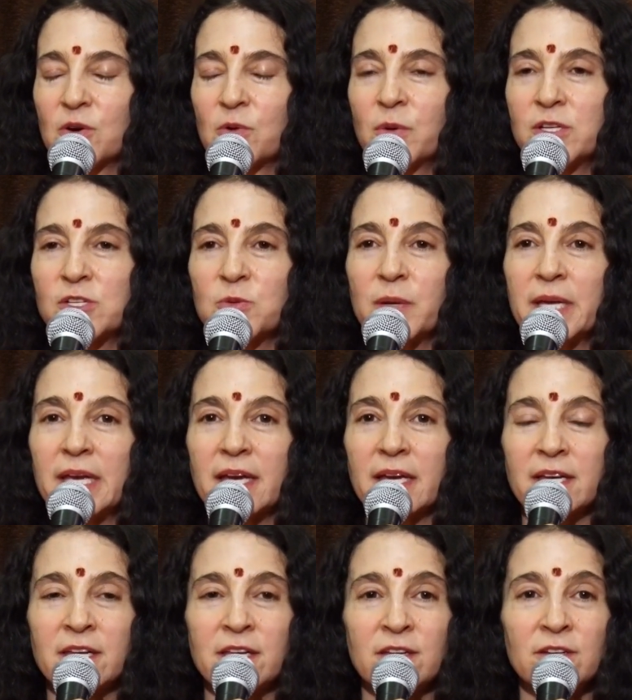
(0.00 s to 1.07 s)
which we
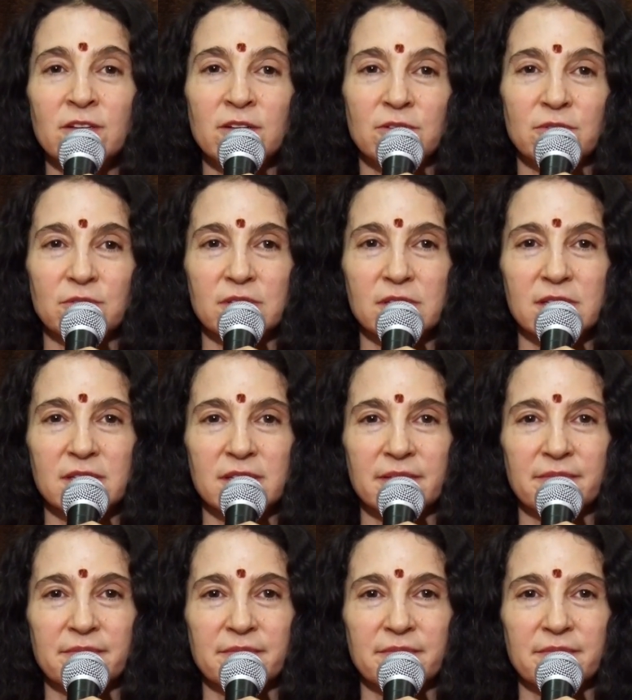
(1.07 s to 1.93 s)
can use